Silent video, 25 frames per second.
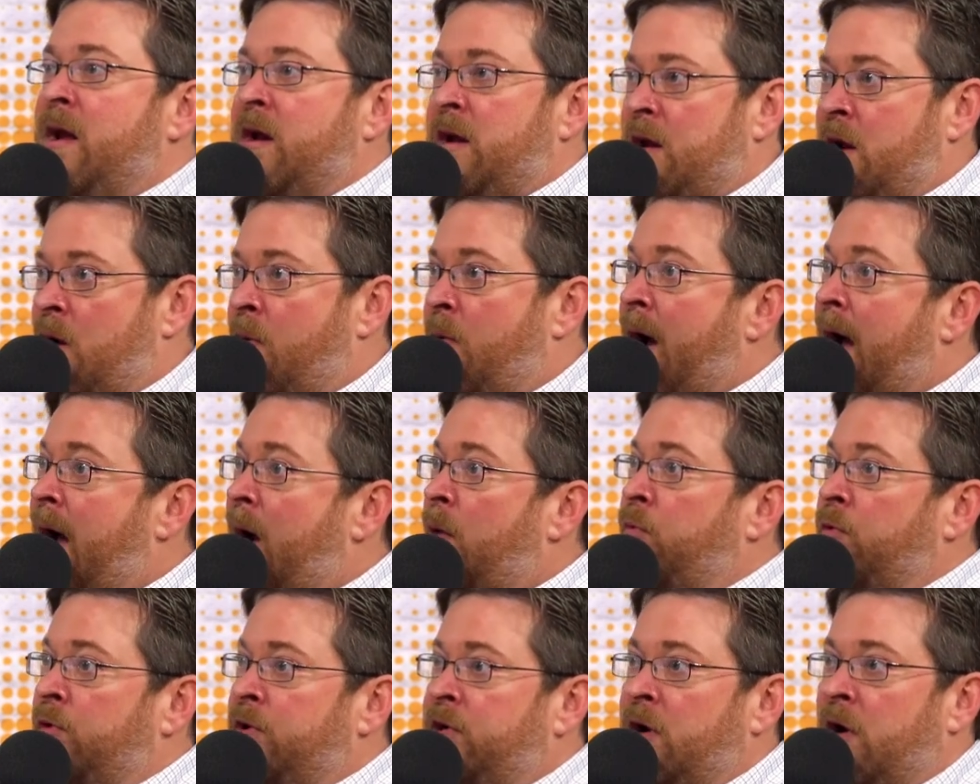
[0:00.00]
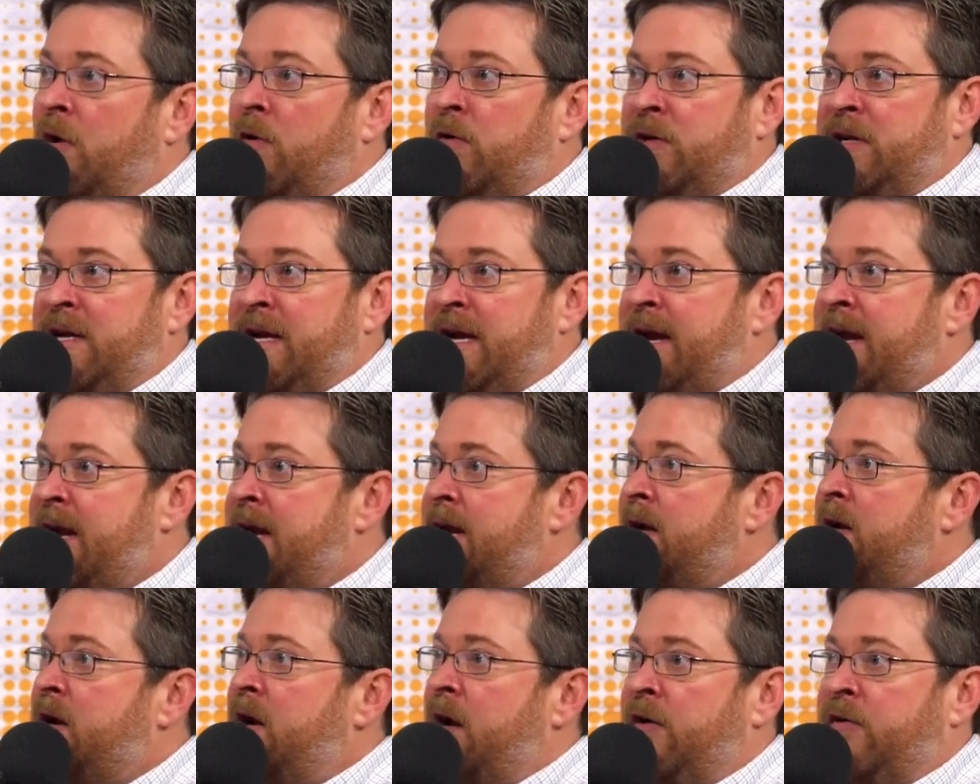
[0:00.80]
Right. You know, I will talk to
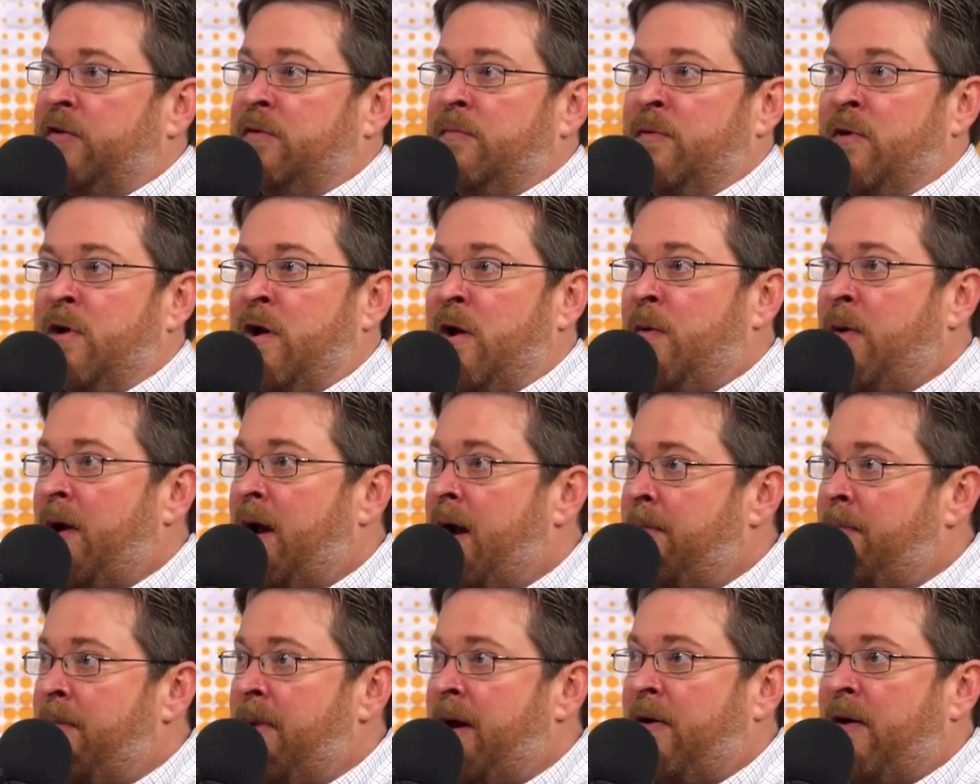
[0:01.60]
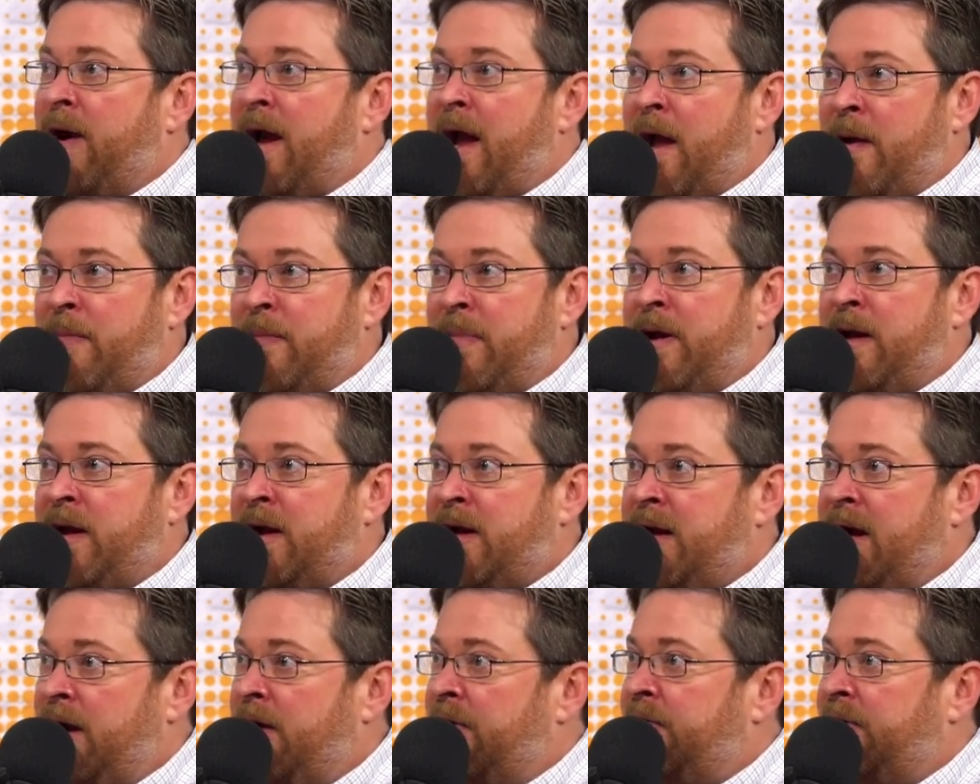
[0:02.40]
any customer, no matter how many
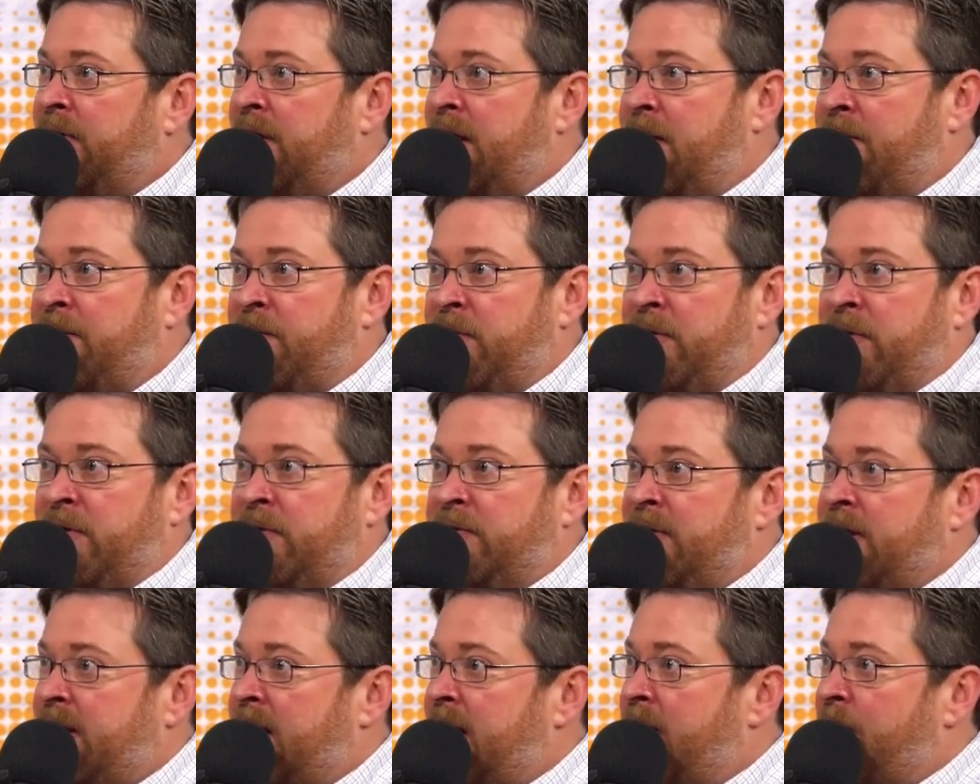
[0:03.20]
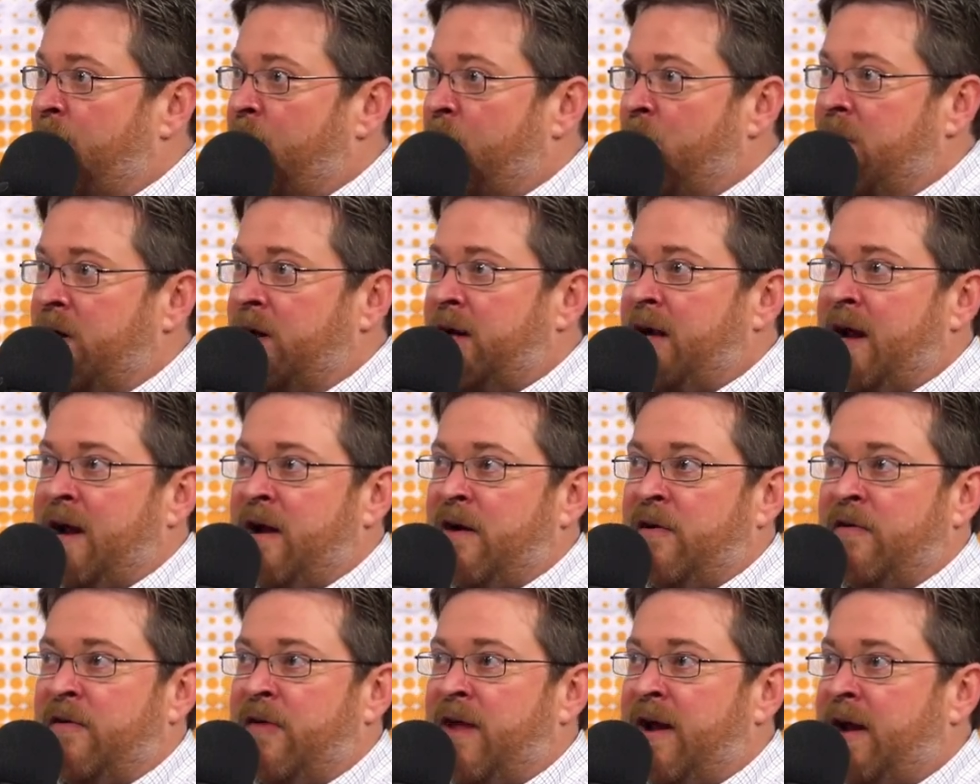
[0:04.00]
accounts they have with us. They could have one
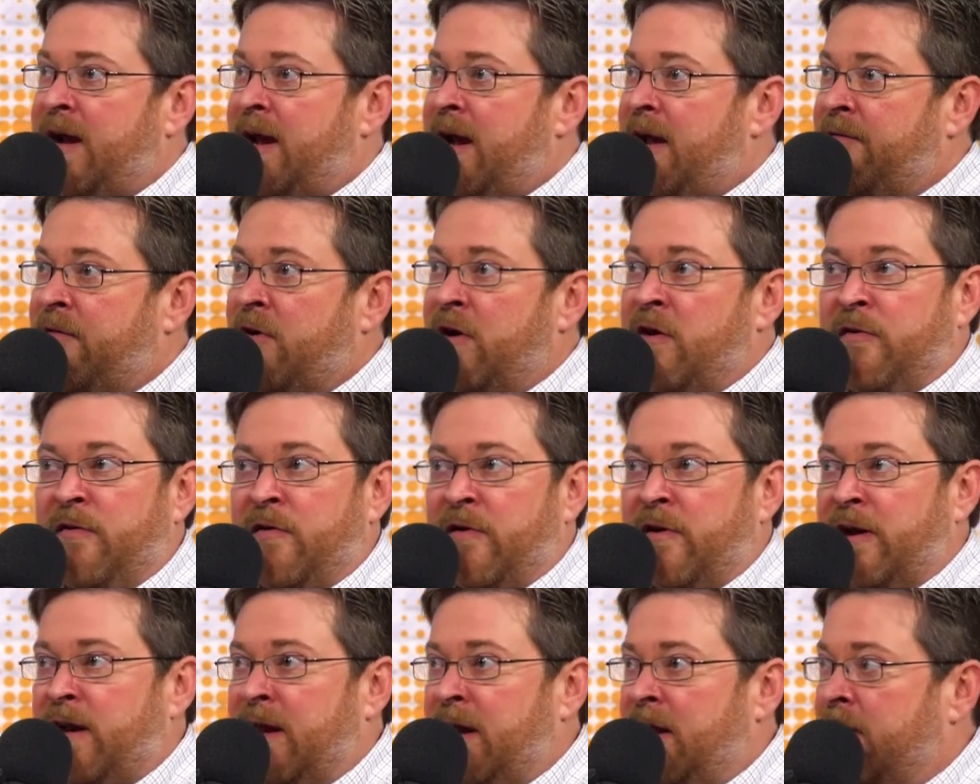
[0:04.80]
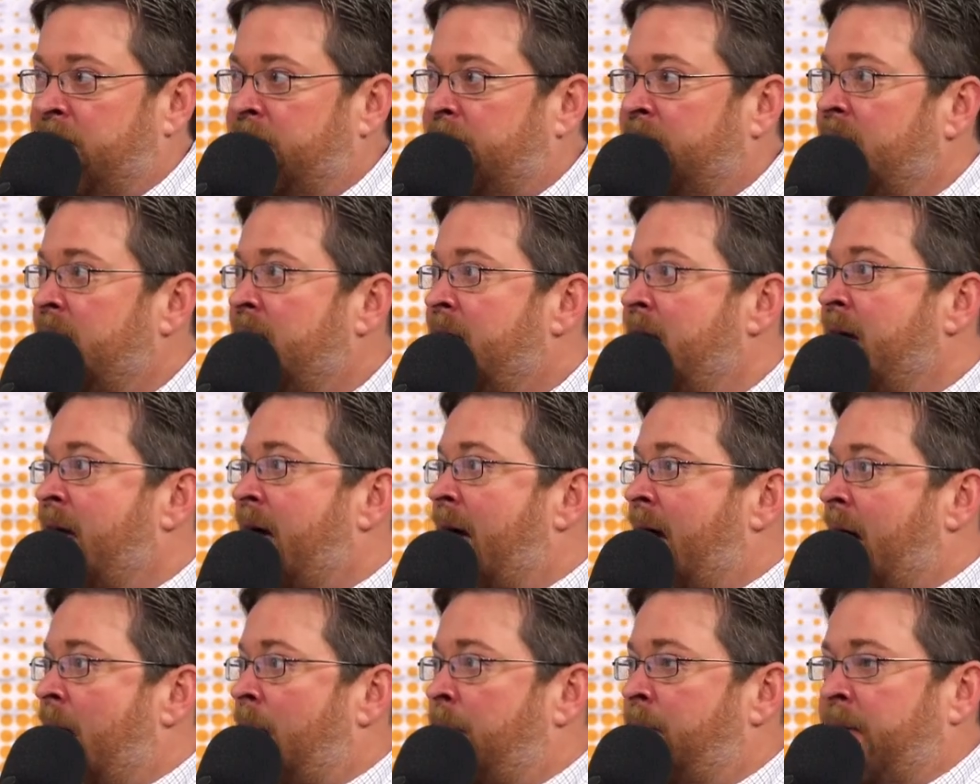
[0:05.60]
account or they could have 100 accounts.
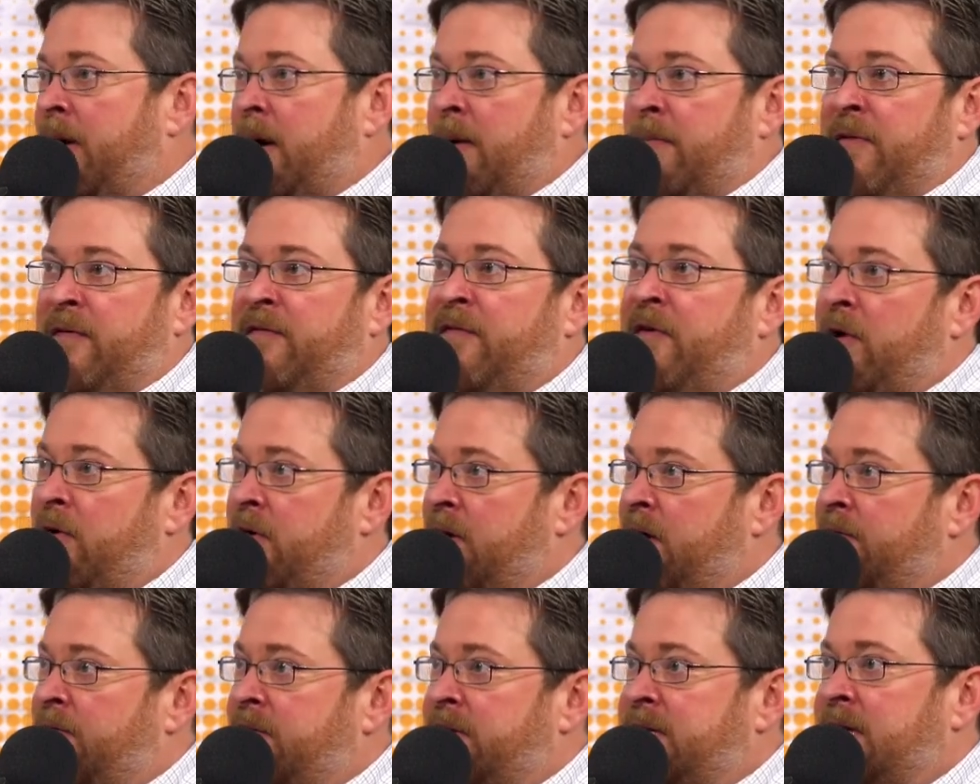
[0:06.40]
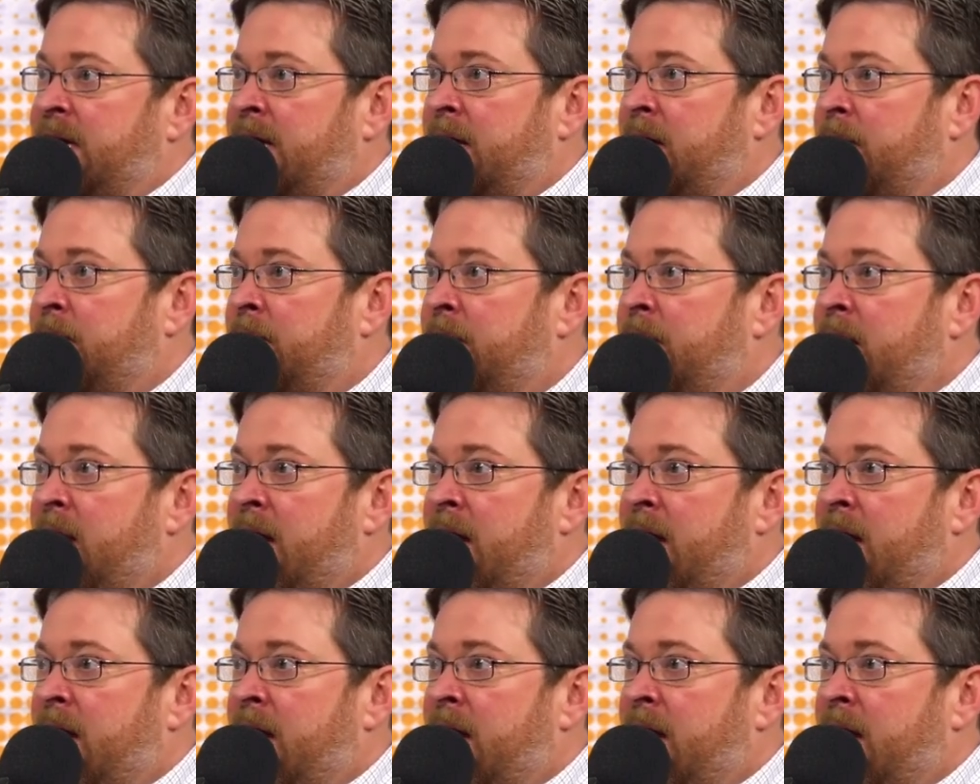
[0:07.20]
I'll pick up the phone every time.